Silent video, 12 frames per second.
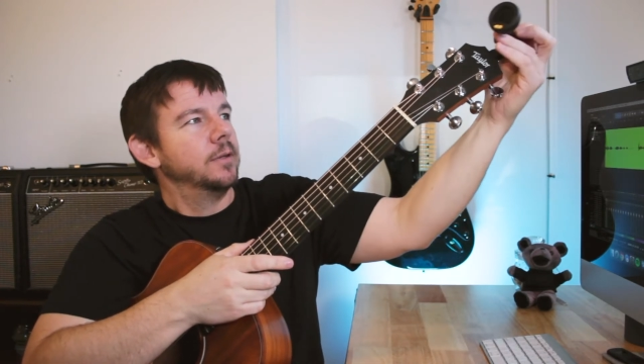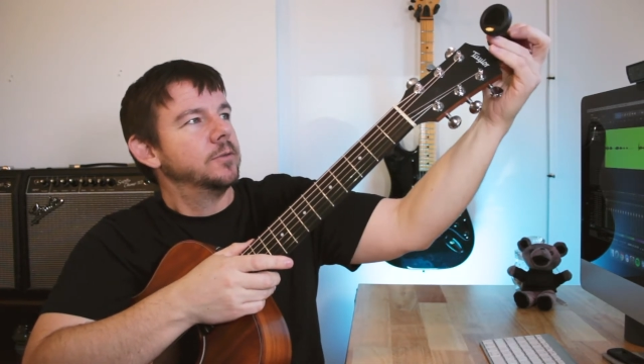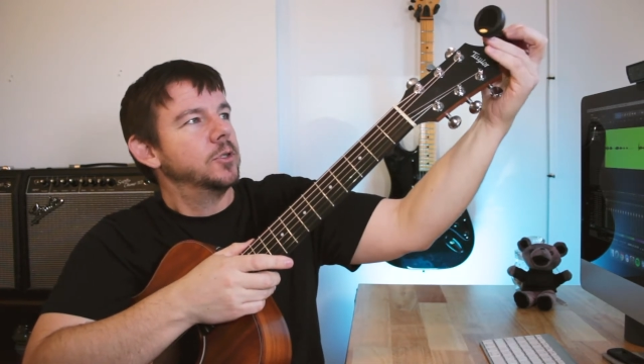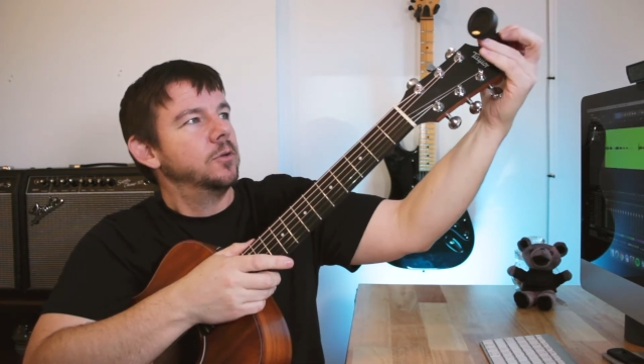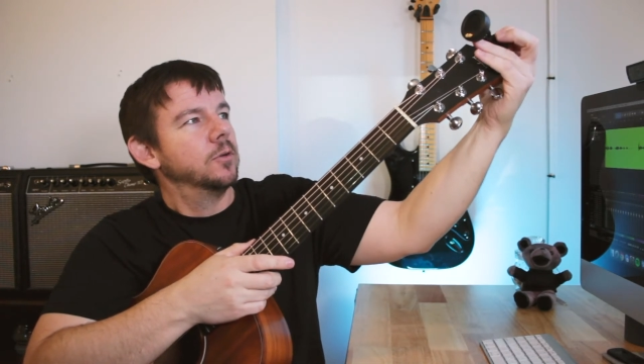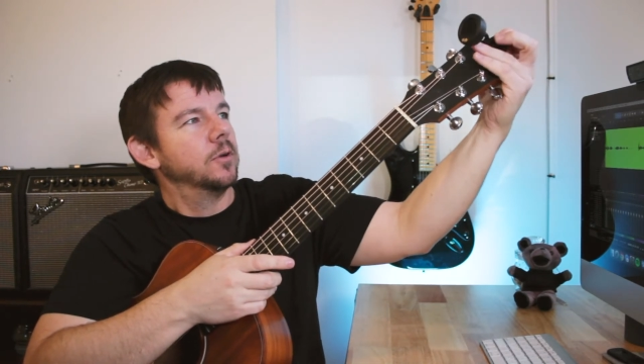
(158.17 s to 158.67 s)

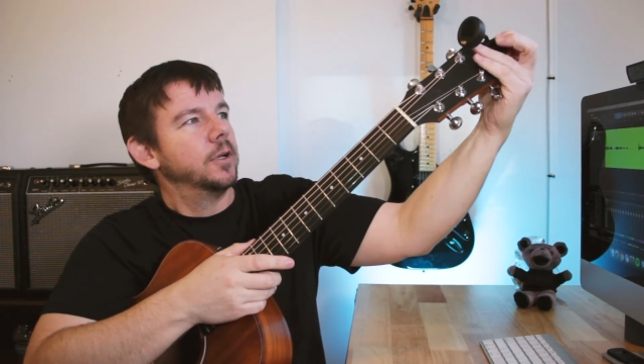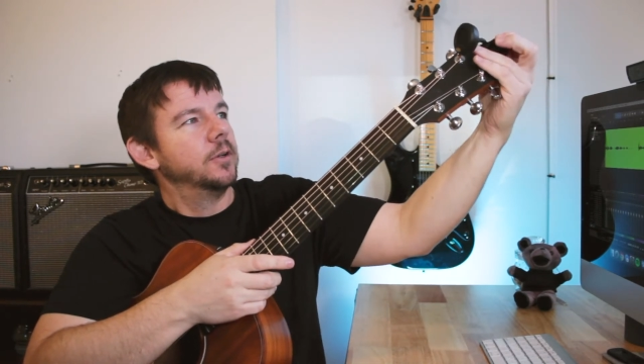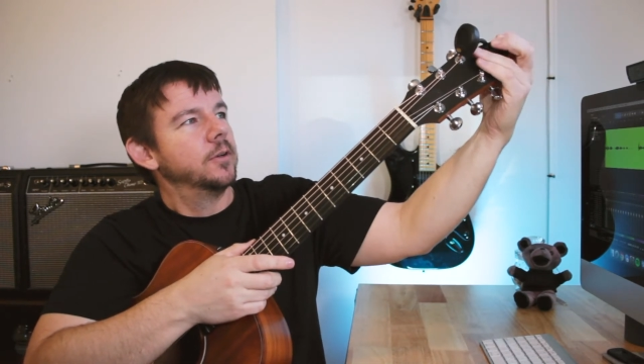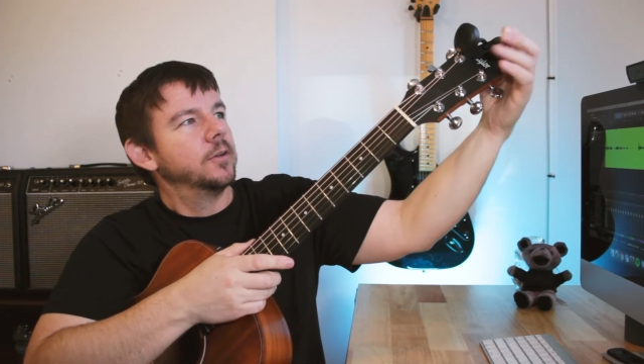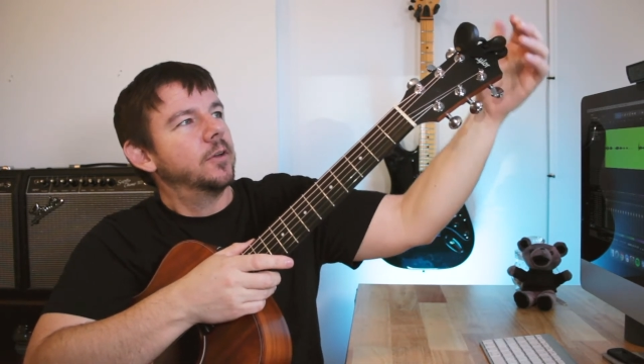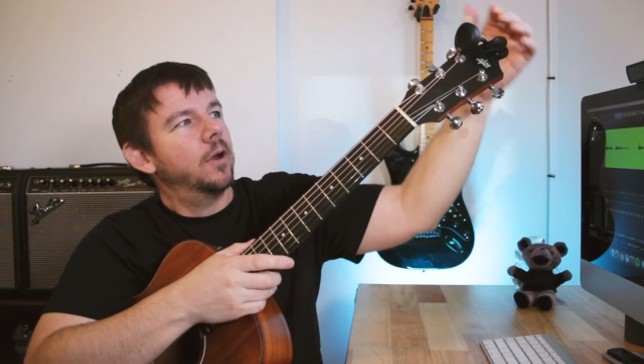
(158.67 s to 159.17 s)
tuner on
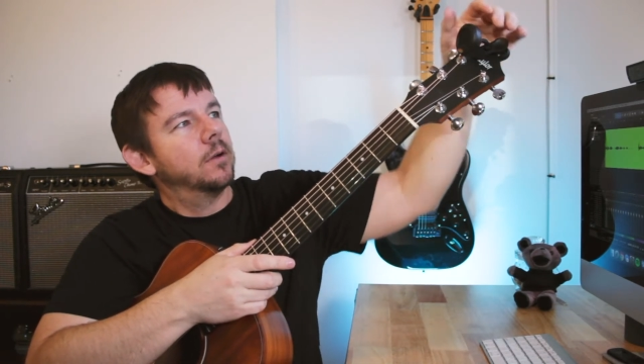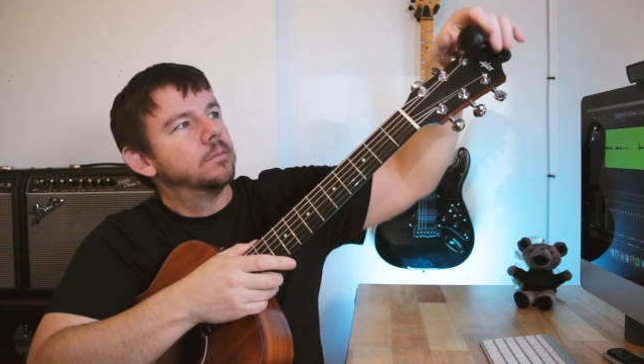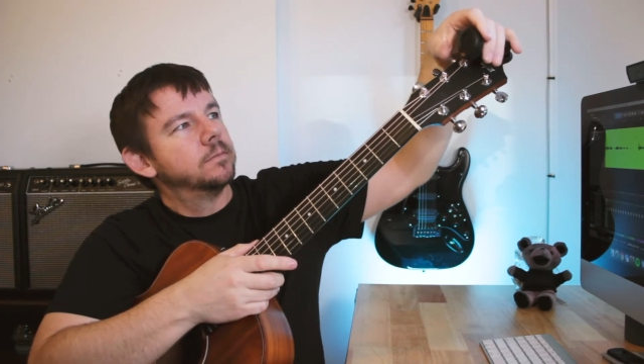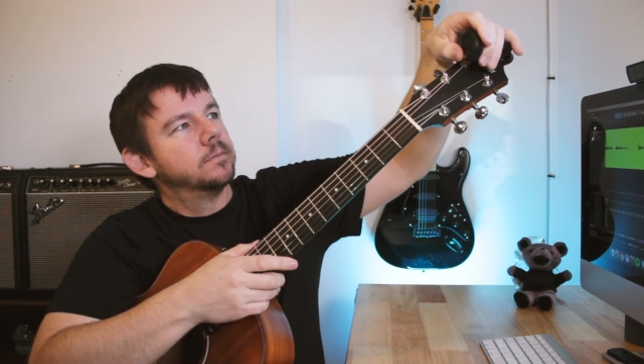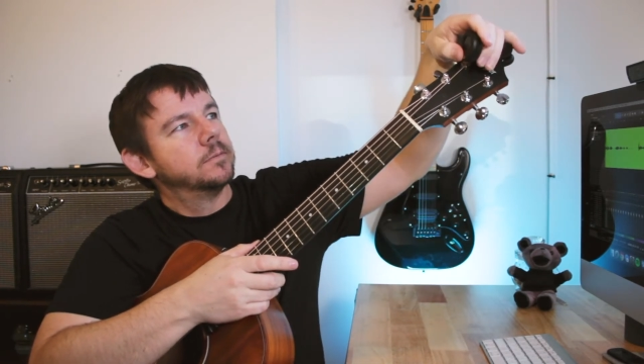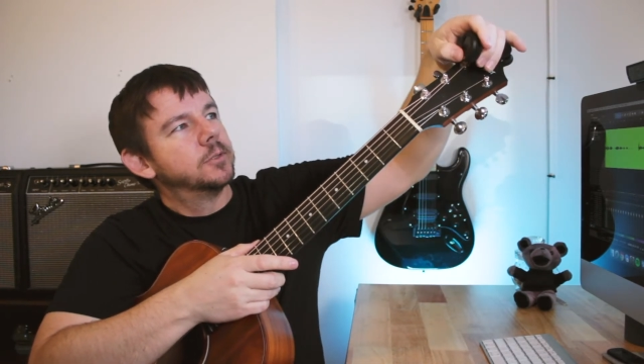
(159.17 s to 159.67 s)
your guitar,
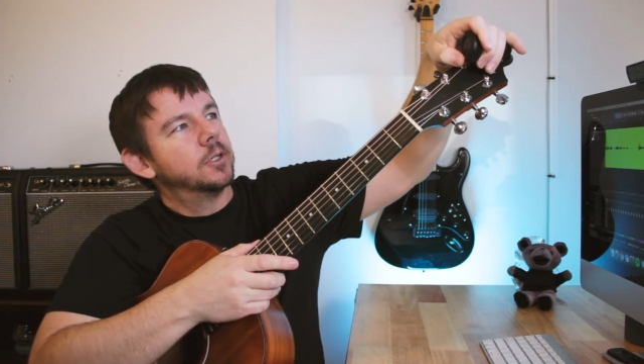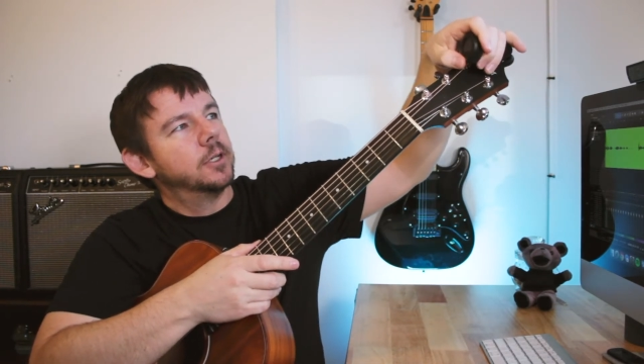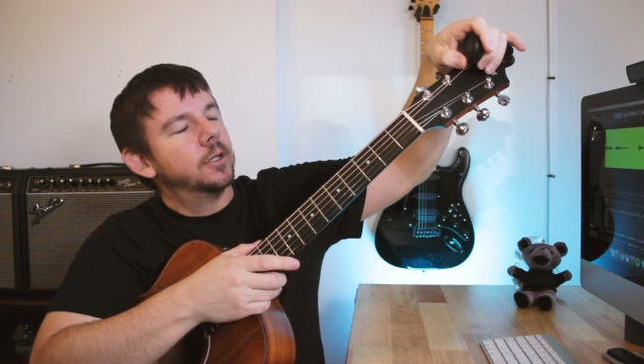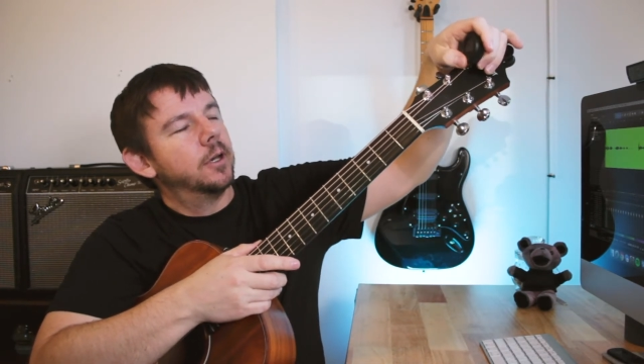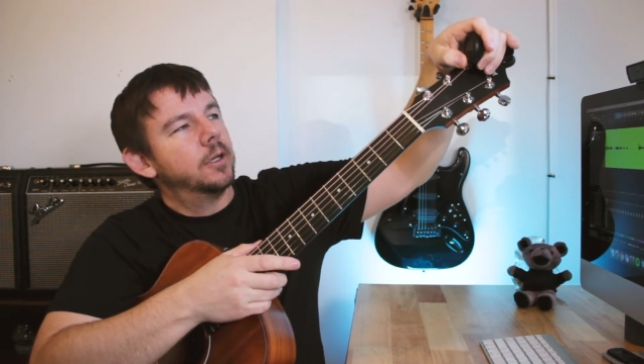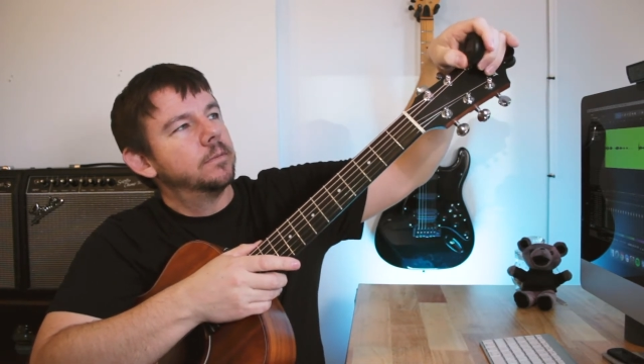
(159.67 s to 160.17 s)
turn it
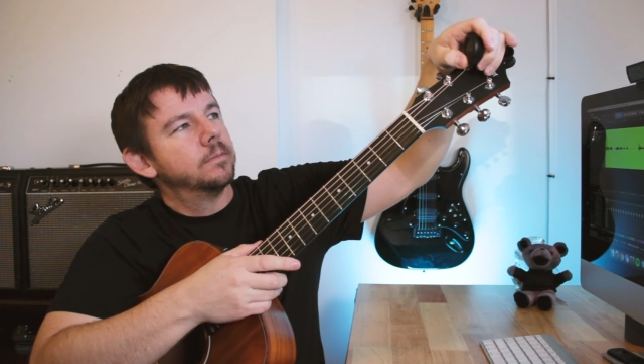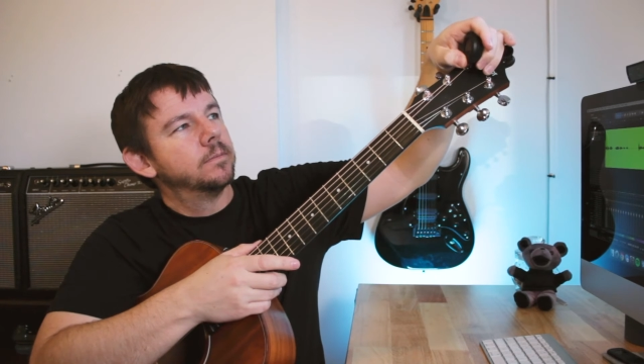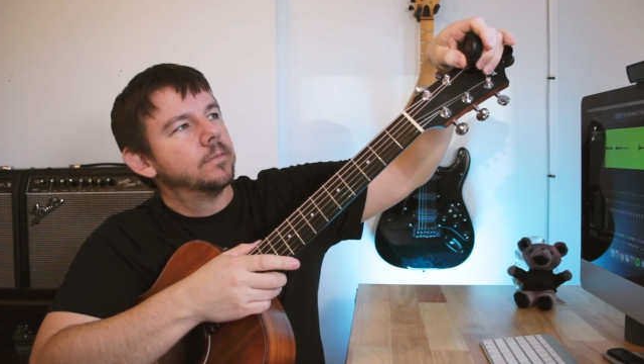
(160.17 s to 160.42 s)
on,